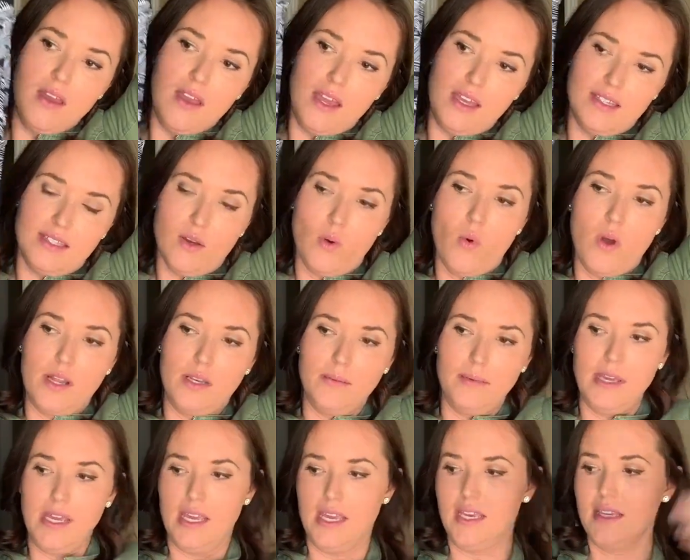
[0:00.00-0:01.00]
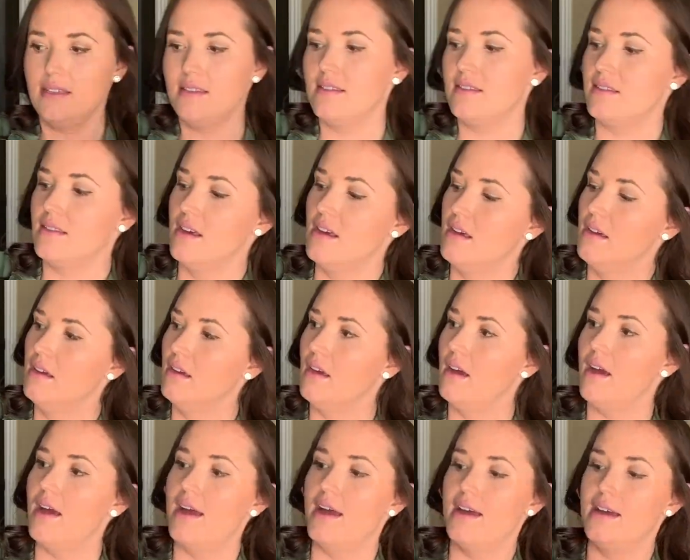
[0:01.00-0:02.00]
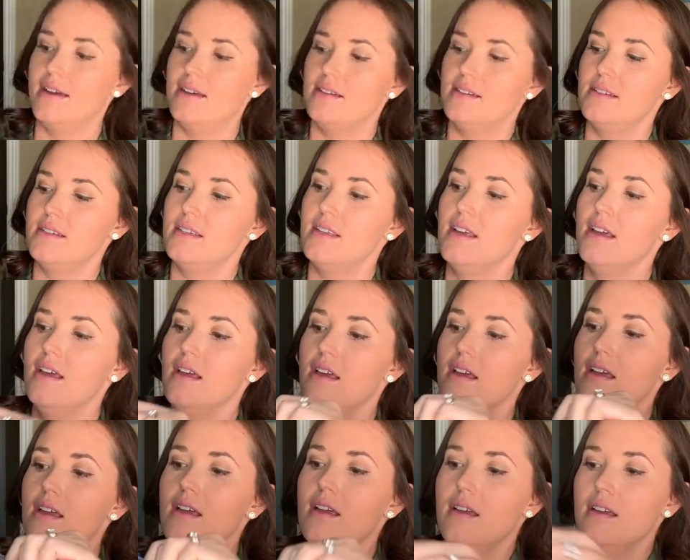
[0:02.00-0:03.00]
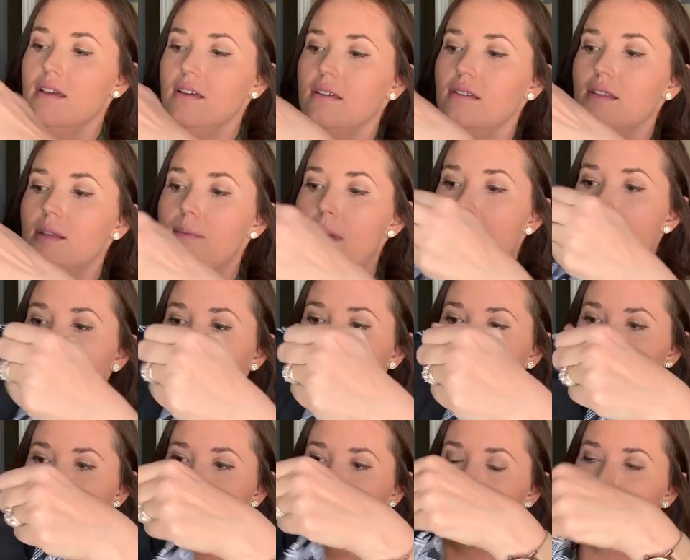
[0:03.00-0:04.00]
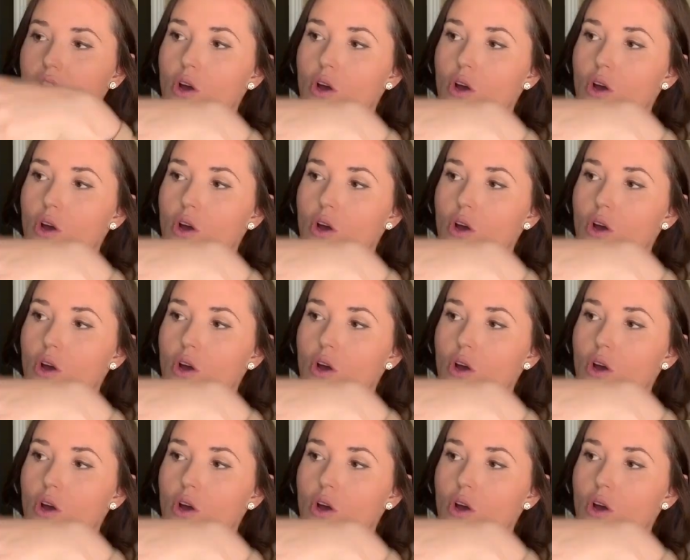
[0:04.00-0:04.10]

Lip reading: It's a one piece and the back is just